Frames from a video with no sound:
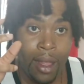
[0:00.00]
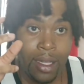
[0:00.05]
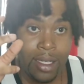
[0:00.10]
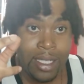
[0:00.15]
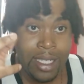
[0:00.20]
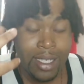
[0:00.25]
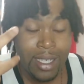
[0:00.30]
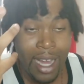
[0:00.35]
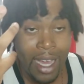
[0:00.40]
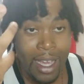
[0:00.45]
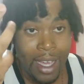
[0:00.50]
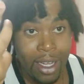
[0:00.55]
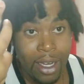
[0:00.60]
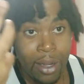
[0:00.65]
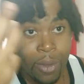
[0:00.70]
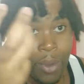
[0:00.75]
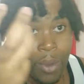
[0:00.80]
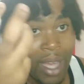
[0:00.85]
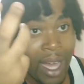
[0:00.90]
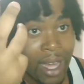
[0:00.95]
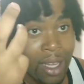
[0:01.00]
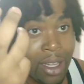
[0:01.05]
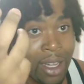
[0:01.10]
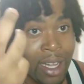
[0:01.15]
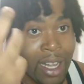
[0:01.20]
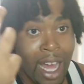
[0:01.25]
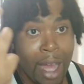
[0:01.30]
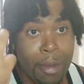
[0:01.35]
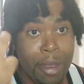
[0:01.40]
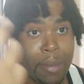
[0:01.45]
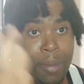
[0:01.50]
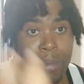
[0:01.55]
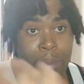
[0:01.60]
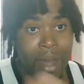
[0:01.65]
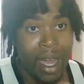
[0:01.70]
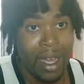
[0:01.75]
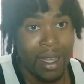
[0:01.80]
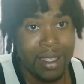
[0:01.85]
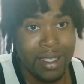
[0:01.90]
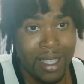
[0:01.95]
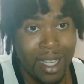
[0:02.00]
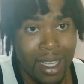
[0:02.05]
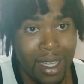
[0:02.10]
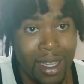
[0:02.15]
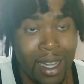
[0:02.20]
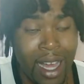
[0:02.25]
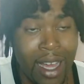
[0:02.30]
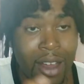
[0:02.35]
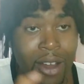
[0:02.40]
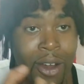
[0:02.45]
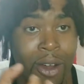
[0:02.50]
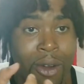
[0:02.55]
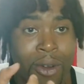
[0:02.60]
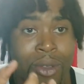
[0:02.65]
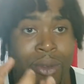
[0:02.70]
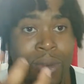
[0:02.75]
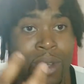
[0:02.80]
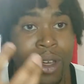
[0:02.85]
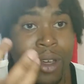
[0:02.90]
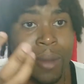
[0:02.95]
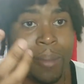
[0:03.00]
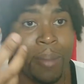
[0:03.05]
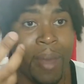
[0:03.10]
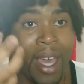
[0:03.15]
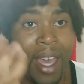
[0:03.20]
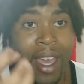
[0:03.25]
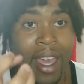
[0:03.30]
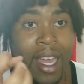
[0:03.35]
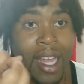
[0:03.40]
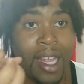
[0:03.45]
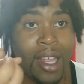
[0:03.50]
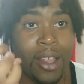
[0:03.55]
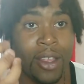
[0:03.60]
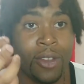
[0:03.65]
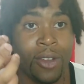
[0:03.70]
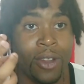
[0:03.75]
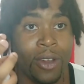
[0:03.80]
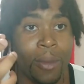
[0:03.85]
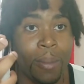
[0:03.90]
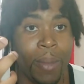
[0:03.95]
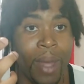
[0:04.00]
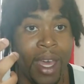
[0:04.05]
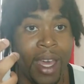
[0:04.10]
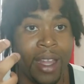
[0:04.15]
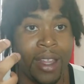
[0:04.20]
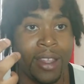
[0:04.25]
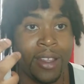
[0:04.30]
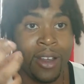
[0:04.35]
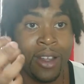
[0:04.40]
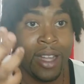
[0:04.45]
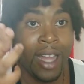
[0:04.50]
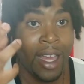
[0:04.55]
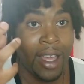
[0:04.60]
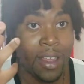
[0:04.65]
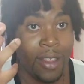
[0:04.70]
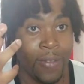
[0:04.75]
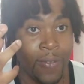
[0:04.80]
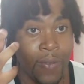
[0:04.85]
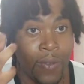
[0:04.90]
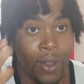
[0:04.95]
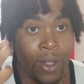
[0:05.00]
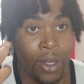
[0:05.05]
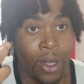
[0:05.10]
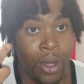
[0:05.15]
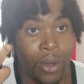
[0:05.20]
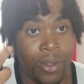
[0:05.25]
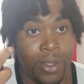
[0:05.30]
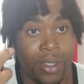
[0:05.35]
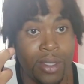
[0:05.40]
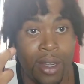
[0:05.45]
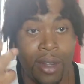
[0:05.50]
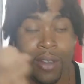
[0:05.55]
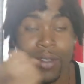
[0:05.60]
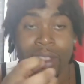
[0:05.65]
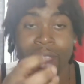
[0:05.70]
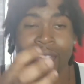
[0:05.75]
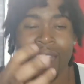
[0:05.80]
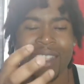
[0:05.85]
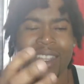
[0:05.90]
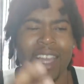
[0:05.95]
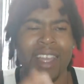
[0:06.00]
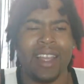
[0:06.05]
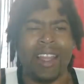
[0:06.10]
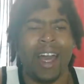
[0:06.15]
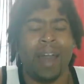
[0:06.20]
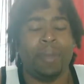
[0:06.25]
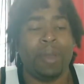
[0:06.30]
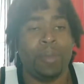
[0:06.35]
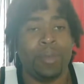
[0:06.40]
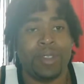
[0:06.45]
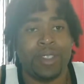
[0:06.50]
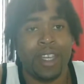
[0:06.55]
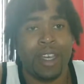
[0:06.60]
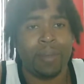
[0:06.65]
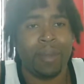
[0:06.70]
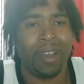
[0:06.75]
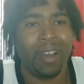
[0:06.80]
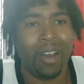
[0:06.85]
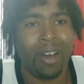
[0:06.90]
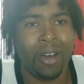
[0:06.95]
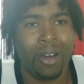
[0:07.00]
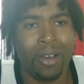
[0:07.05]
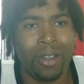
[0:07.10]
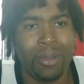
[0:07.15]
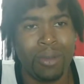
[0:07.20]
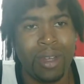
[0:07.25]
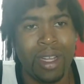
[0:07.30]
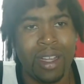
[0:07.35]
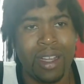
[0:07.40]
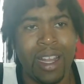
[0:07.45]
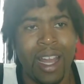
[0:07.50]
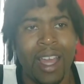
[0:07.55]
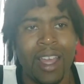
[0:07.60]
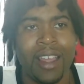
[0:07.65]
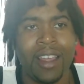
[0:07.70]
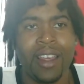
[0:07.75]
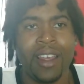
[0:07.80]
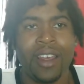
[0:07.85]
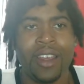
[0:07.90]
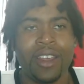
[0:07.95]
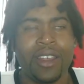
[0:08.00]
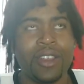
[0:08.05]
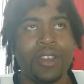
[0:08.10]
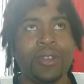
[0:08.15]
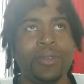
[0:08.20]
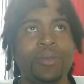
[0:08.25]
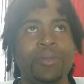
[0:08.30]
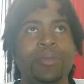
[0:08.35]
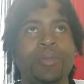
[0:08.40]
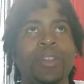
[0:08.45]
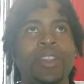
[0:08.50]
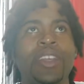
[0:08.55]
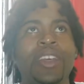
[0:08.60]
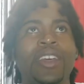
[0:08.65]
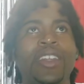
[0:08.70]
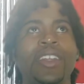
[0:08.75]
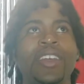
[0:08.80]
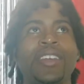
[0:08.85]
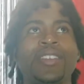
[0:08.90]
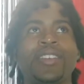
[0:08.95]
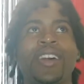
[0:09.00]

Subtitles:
Just like the way I look, a lot of people probably say like, "Oh, you look mad. You look mad." You know, like certain things. Like a lot of people tell me, "Oh, you look like you did this,